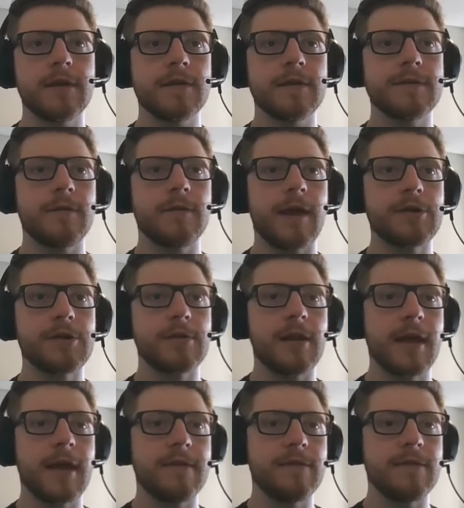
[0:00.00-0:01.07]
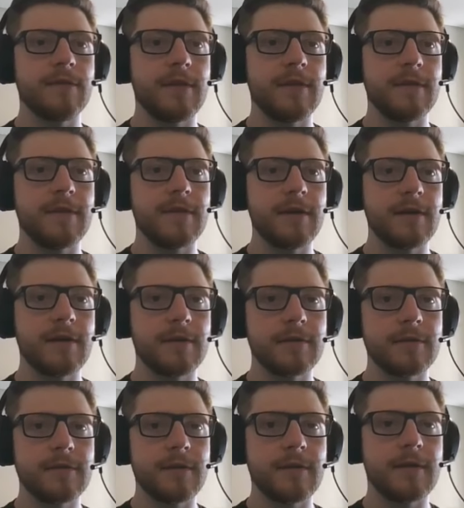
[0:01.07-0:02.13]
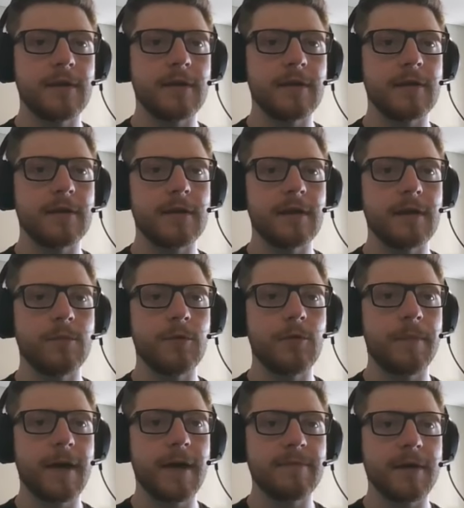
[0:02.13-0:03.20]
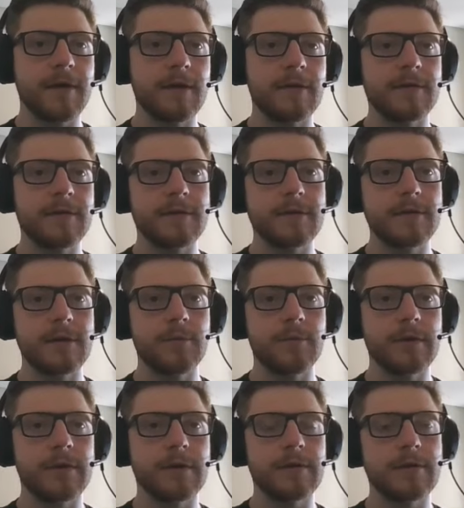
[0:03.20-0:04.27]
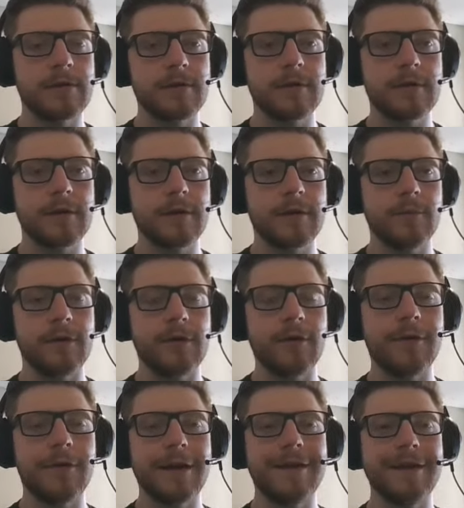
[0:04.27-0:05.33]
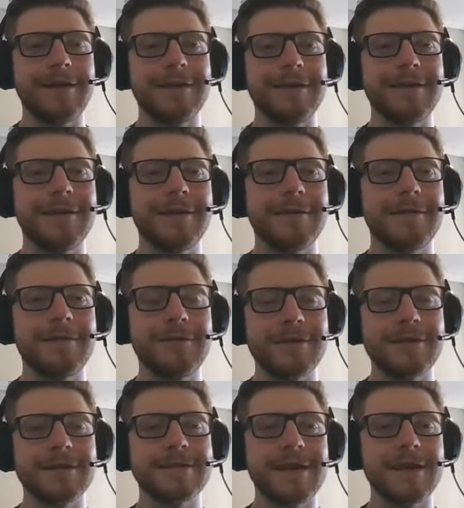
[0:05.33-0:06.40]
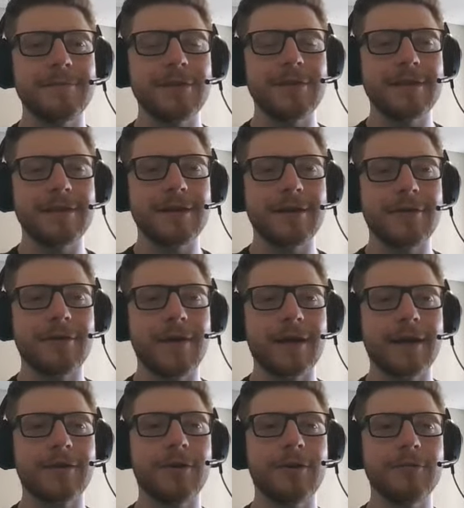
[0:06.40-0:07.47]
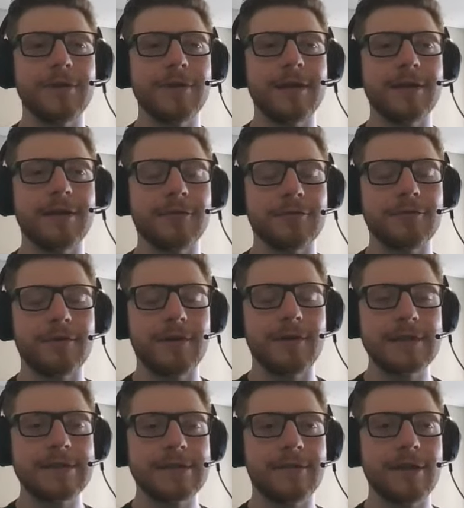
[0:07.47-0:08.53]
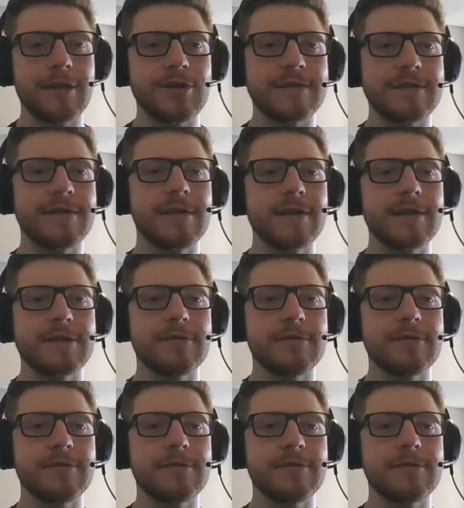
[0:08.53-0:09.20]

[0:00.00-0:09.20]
So actually, let's do this here. The thing it will pass because we already do the correct code in the controller. So let's just assert that.